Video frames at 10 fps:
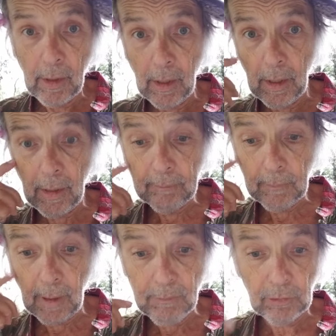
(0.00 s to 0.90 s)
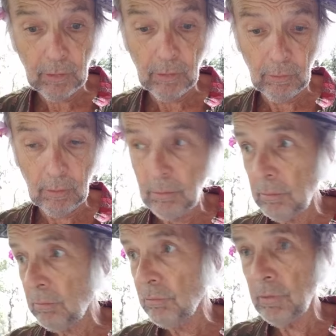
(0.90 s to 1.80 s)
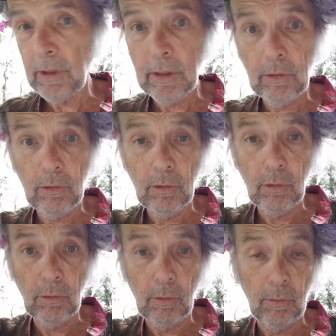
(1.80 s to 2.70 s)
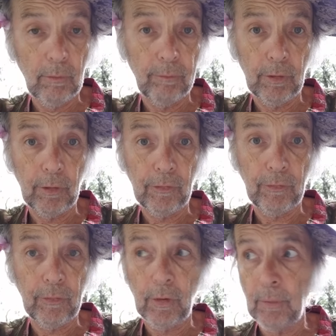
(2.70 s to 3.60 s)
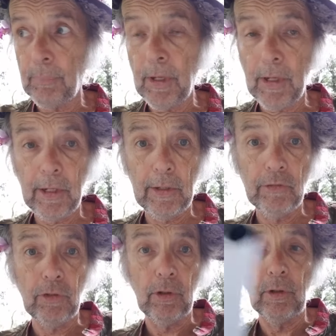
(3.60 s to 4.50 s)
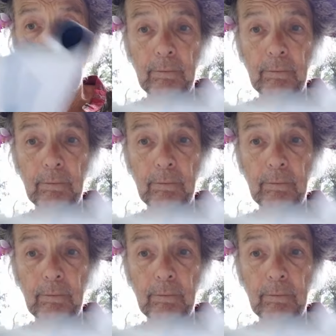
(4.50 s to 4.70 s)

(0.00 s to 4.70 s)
I'm just going to read you the first page of